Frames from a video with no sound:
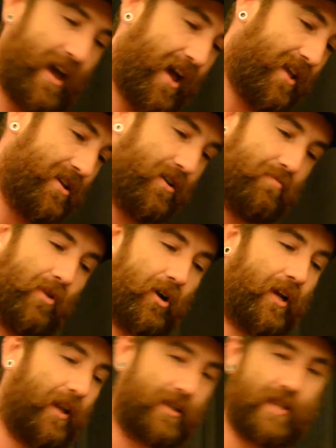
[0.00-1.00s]
dad, young
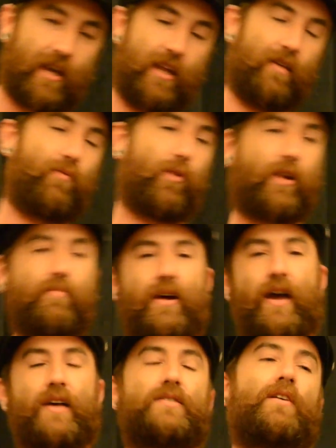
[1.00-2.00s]
marketing executive, working
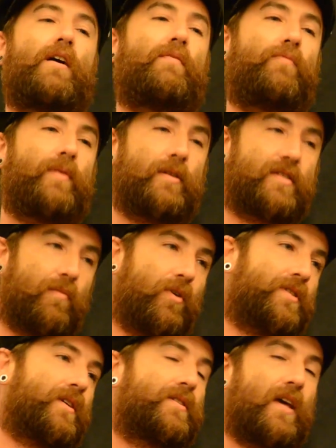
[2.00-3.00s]
my ass off, being
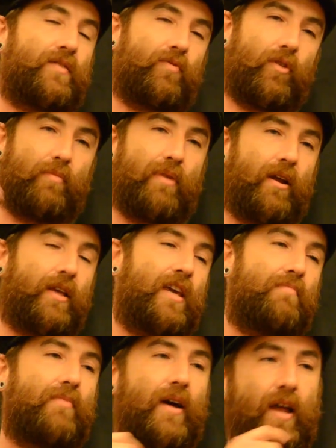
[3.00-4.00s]
somewhat successful, and barely
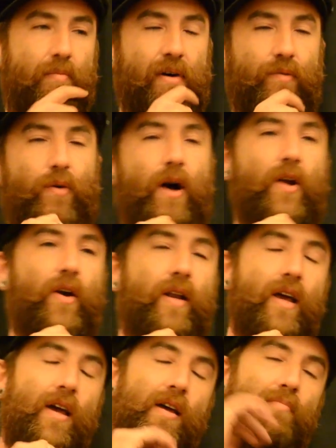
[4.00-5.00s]
keeping my head above water,
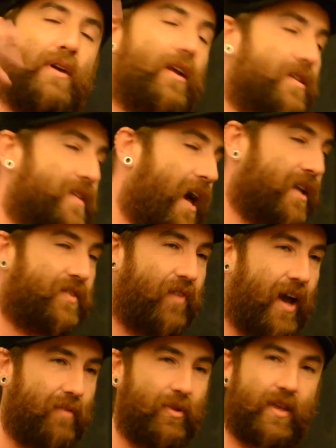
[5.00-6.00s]
and being
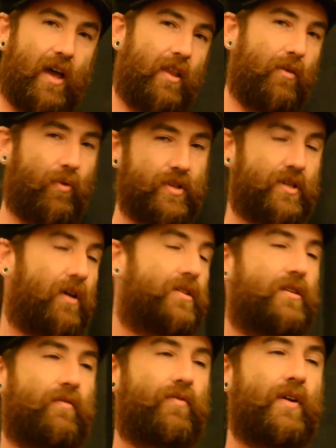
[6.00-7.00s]
unsatisfied with kind of the
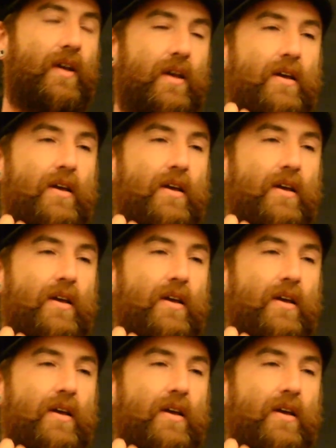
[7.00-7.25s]
results of